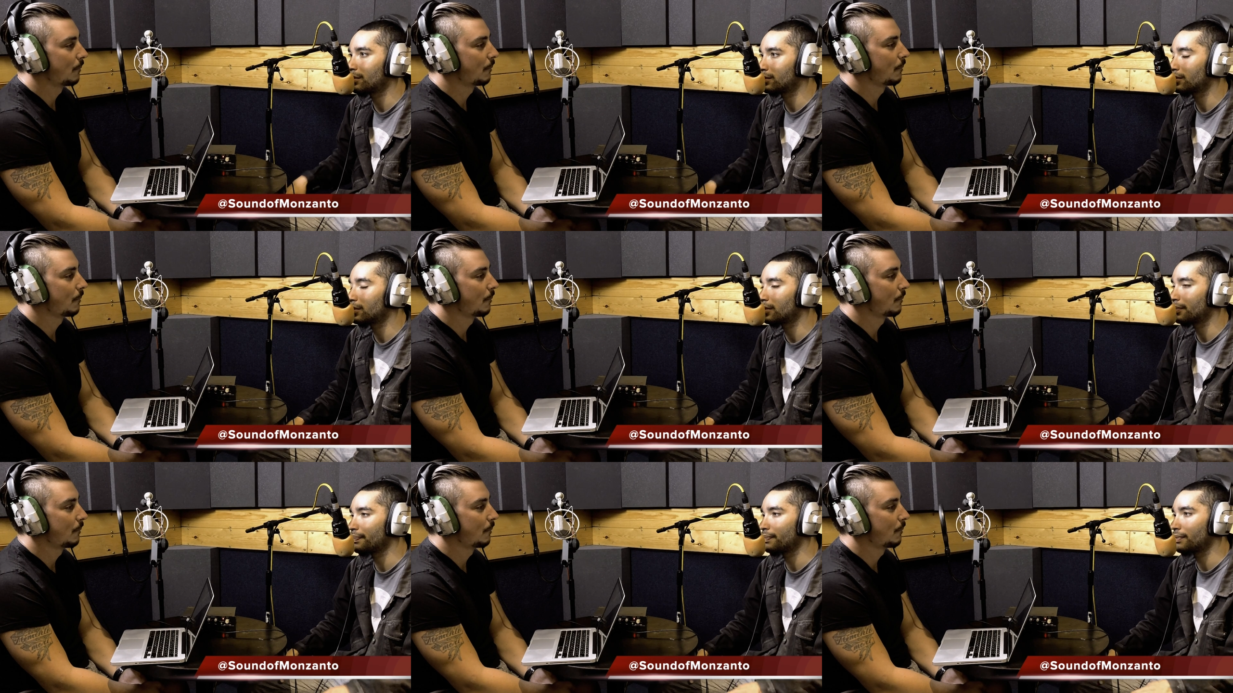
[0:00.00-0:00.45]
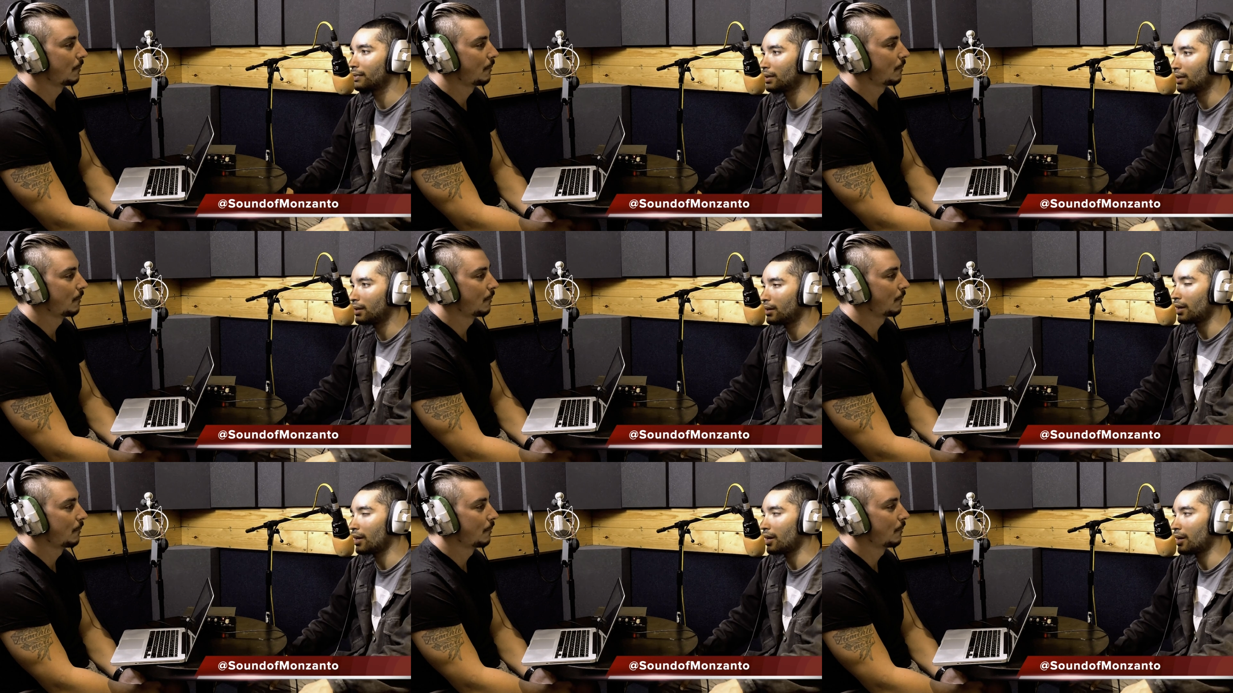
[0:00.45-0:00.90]
Speaker 1: to
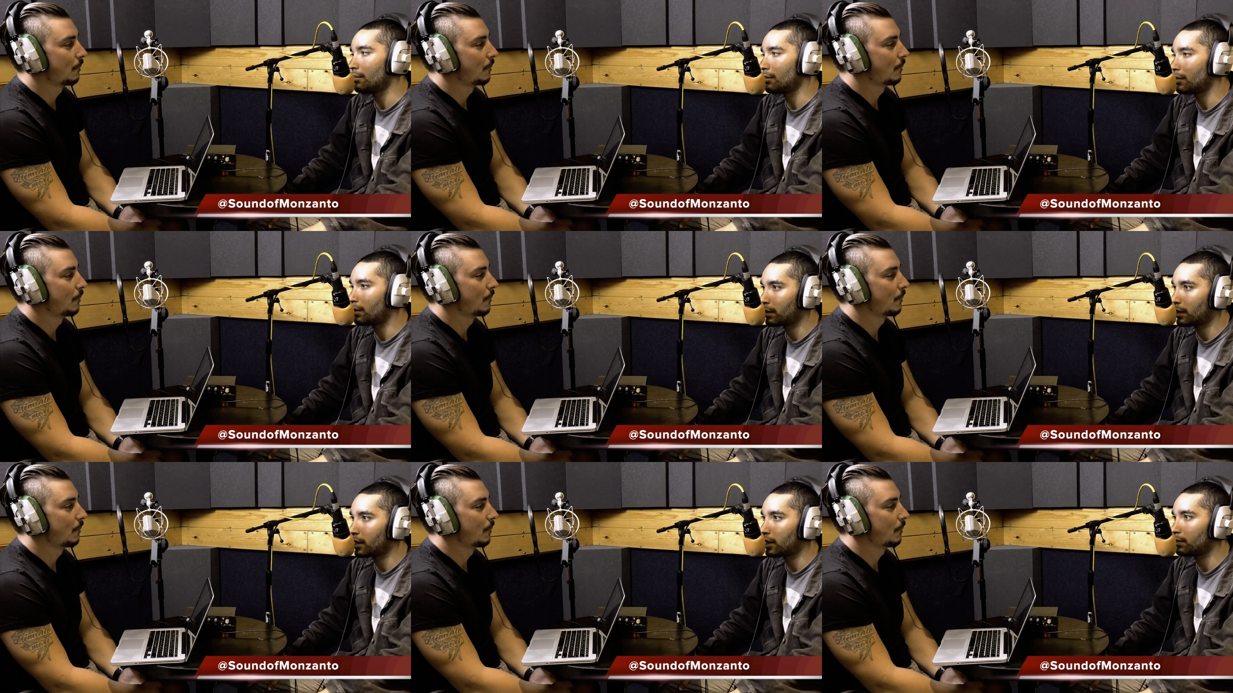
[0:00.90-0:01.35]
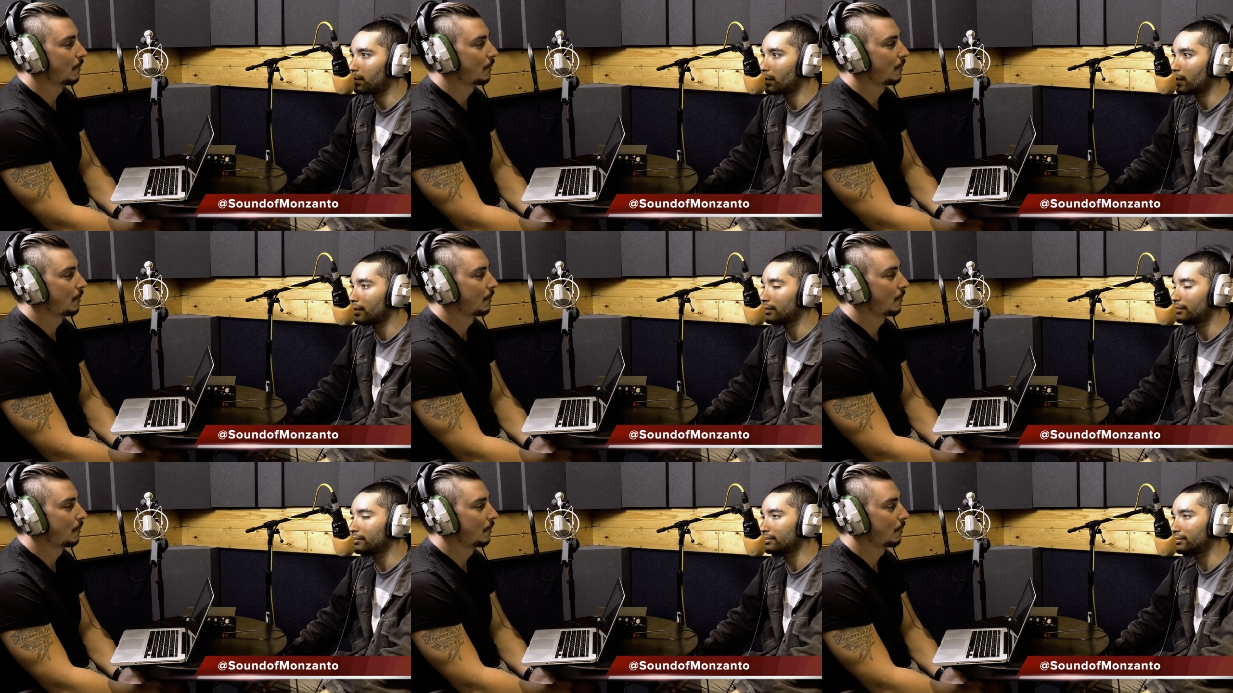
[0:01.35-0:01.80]
abide
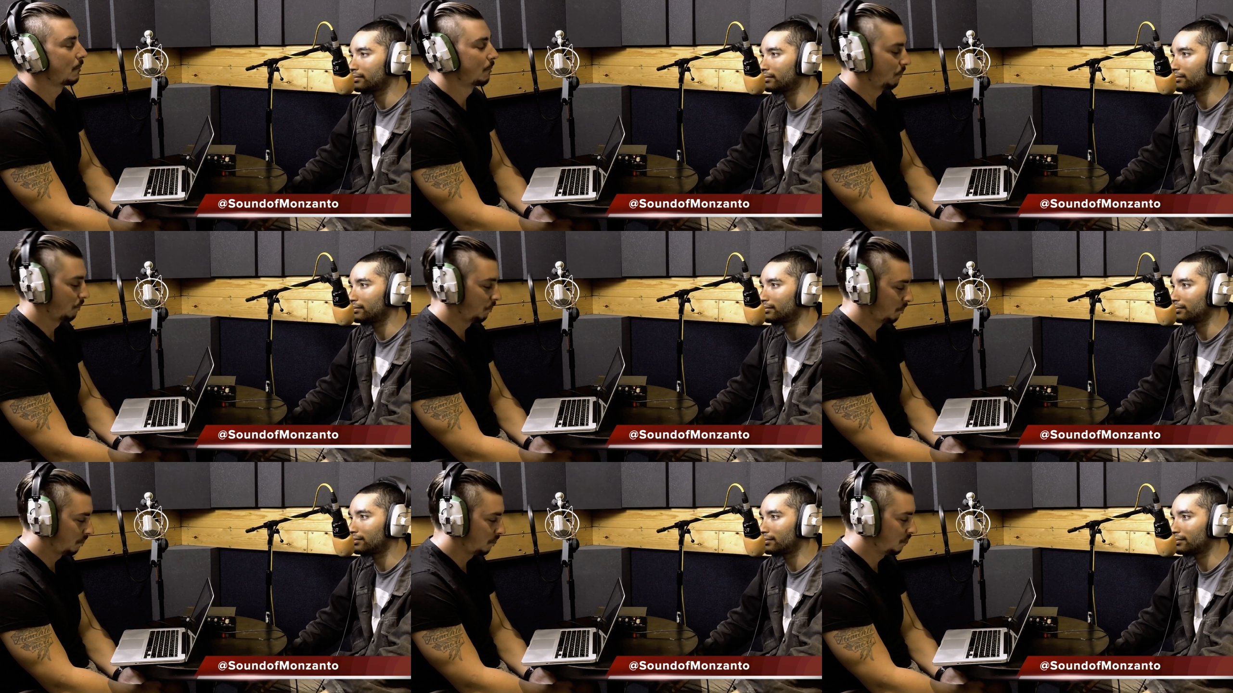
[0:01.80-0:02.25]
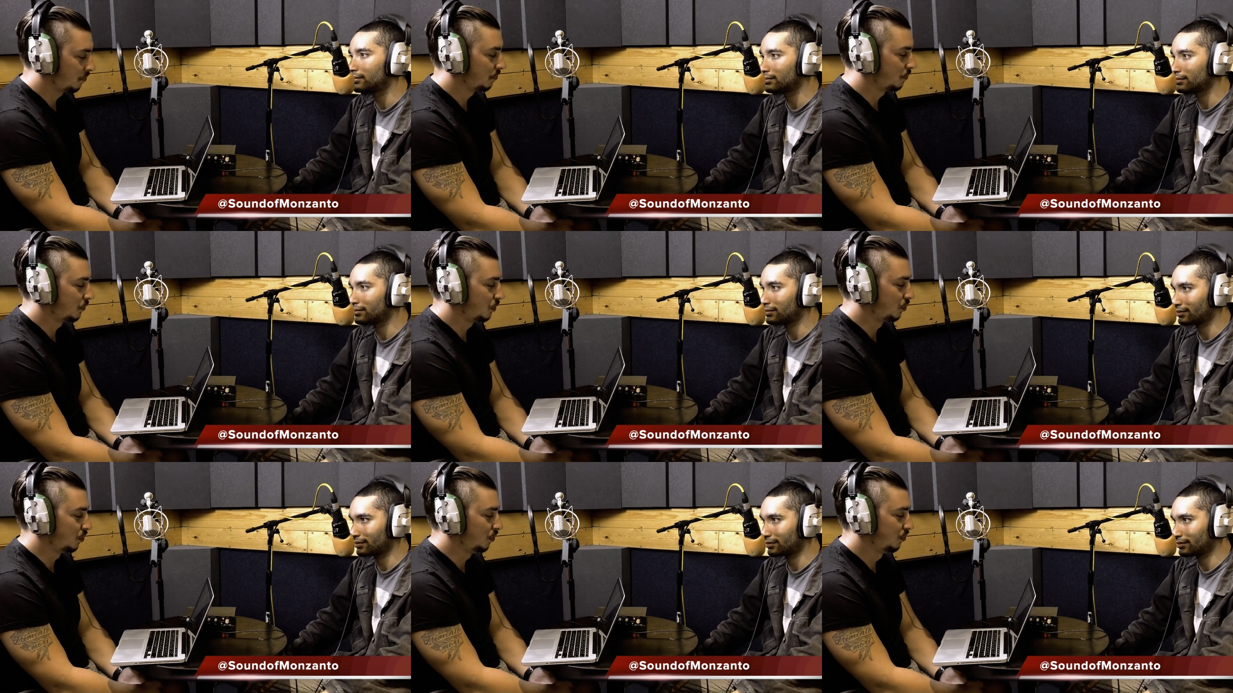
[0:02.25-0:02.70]
by.
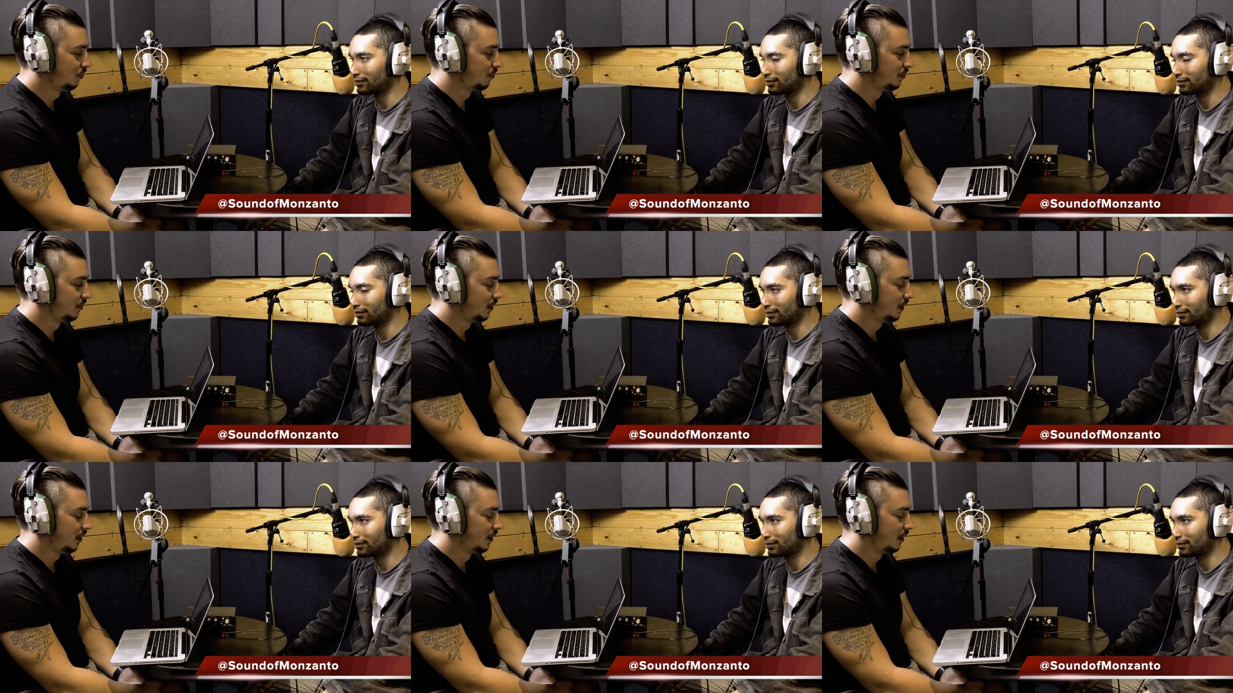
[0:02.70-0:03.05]
Cool.